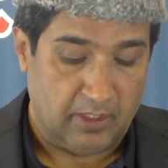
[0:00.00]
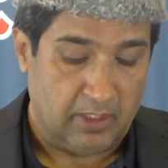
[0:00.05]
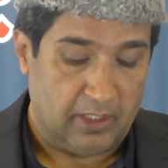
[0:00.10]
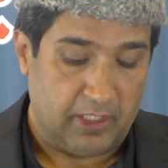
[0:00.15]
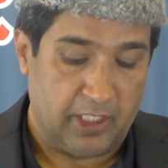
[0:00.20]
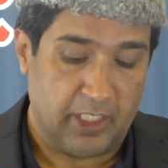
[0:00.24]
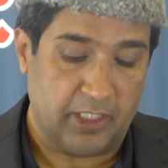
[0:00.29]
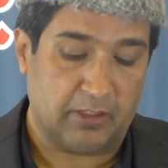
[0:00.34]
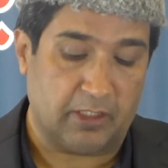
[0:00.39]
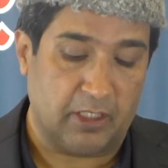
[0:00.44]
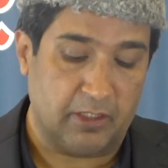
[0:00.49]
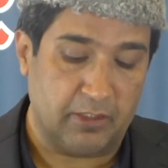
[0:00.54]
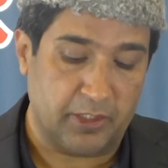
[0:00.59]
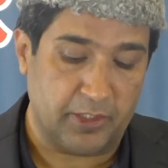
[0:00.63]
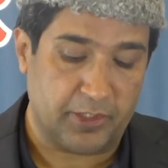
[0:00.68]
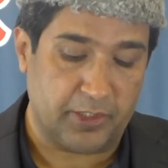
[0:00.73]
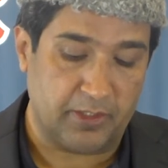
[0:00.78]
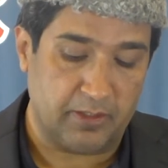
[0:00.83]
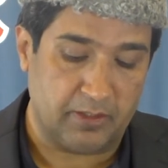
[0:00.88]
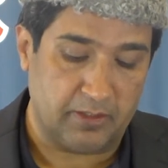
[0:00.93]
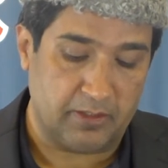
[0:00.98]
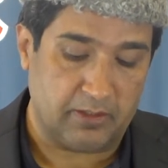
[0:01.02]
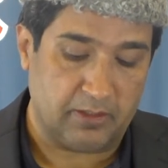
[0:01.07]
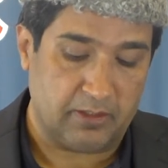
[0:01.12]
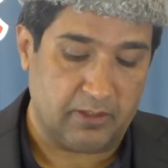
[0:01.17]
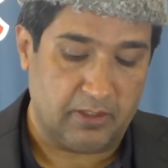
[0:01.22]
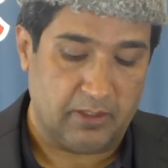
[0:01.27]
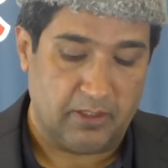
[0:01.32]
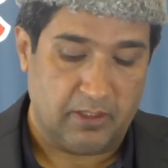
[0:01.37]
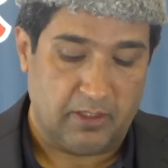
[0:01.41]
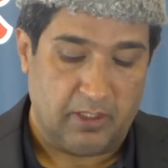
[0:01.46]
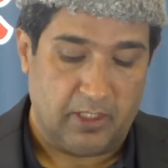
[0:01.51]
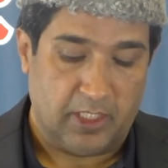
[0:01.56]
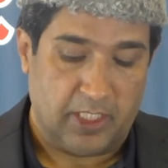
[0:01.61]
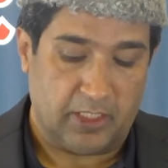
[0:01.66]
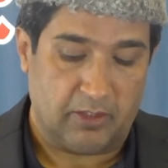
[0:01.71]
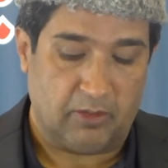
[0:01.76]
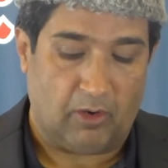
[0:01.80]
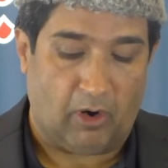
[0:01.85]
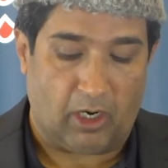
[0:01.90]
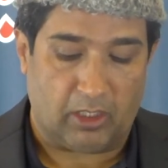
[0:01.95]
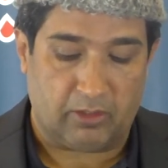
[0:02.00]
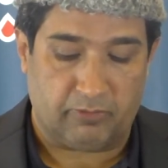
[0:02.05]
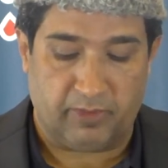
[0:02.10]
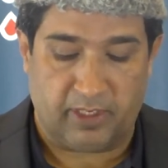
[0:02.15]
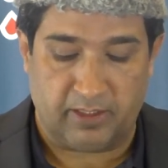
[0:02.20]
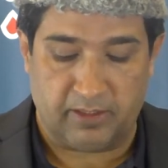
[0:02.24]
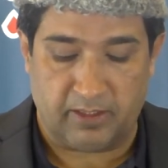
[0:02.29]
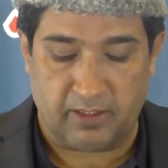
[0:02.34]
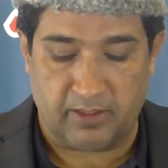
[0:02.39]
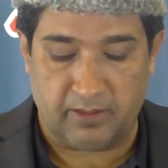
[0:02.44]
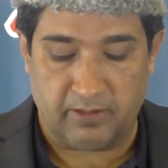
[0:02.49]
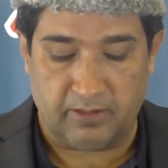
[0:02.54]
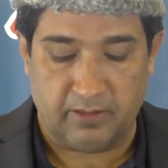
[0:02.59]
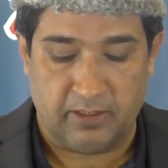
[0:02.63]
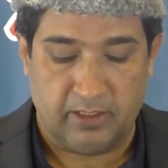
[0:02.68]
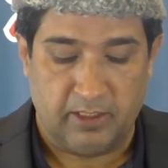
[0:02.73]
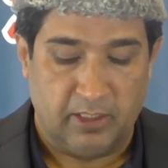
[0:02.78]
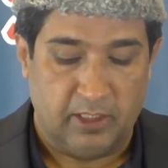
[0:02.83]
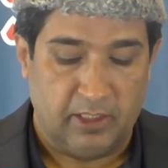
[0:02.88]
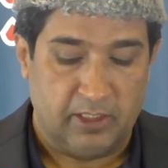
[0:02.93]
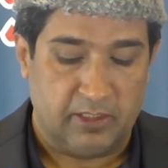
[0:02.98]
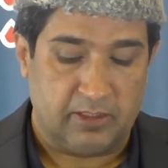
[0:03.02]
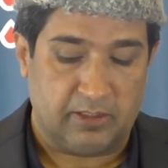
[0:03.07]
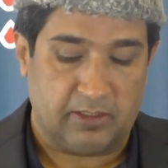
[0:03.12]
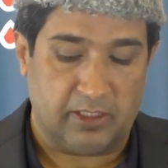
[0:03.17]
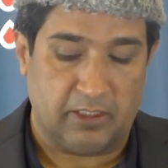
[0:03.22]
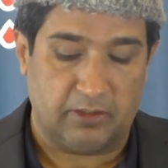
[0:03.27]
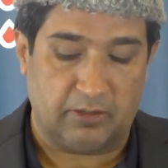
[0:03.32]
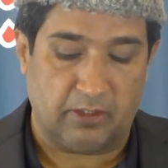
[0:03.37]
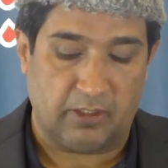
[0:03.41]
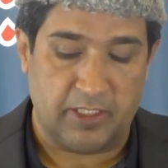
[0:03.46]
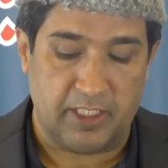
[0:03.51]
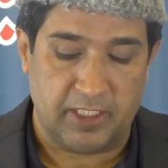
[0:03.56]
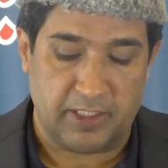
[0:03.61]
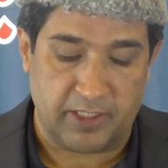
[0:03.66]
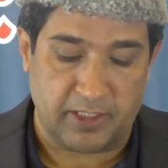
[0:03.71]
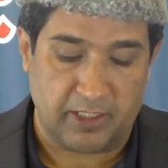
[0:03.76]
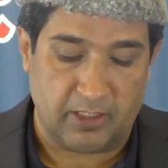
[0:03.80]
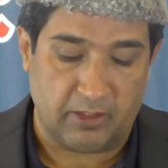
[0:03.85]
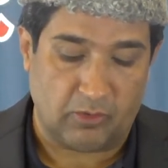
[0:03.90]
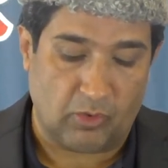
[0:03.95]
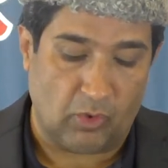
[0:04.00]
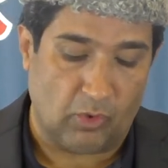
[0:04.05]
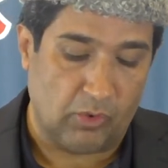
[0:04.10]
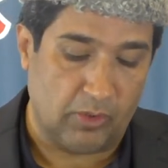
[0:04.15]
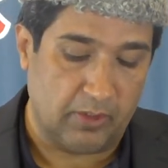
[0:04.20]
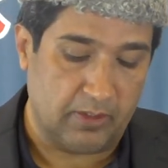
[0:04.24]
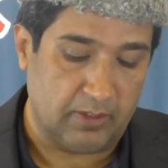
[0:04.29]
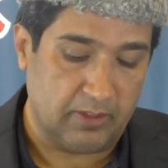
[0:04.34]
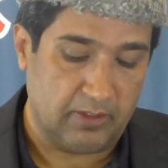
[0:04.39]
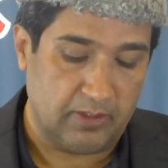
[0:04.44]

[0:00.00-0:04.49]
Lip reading: Air conditions in hot weather, central heating in cold,